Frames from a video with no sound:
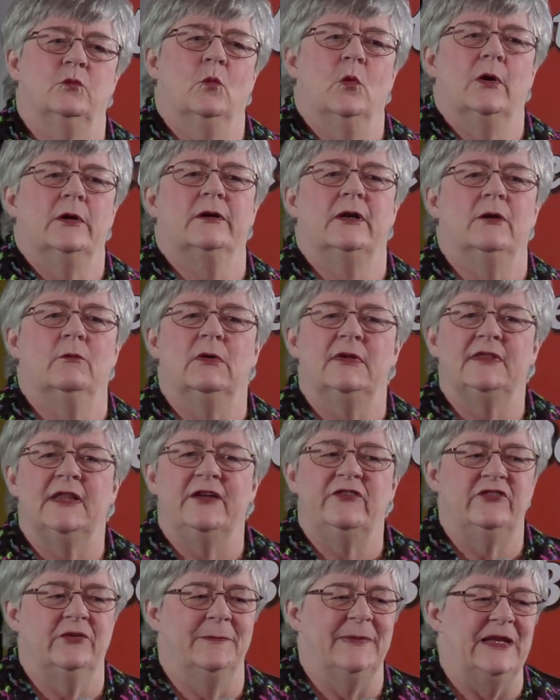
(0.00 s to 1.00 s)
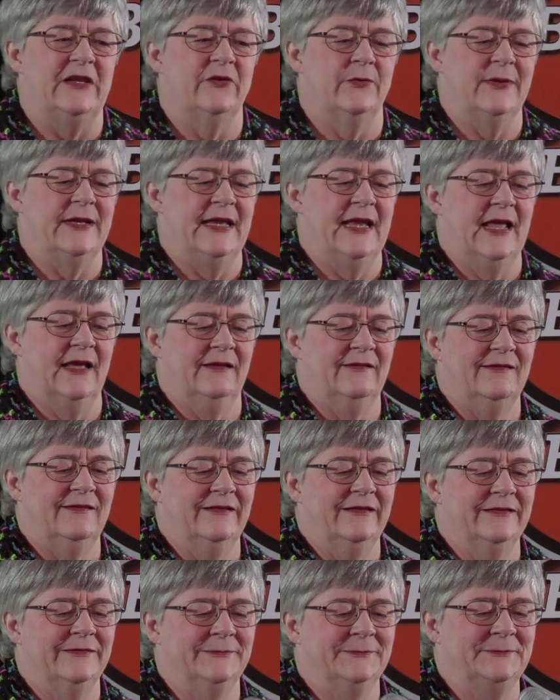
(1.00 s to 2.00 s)
wondering what they should be doing
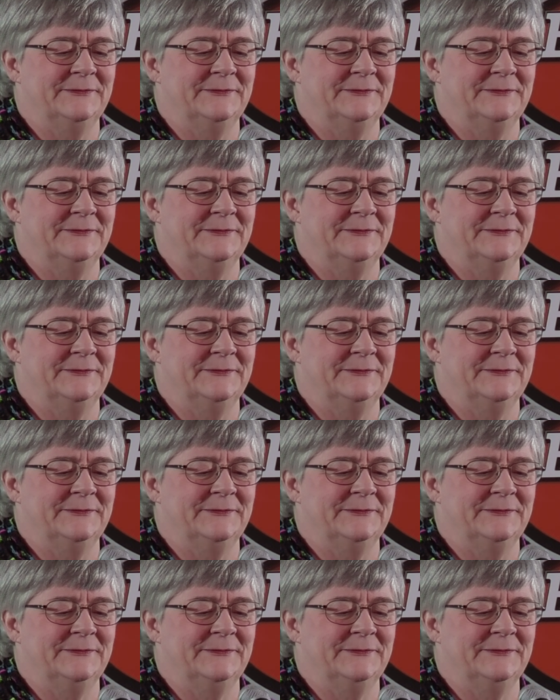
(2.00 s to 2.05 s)
next.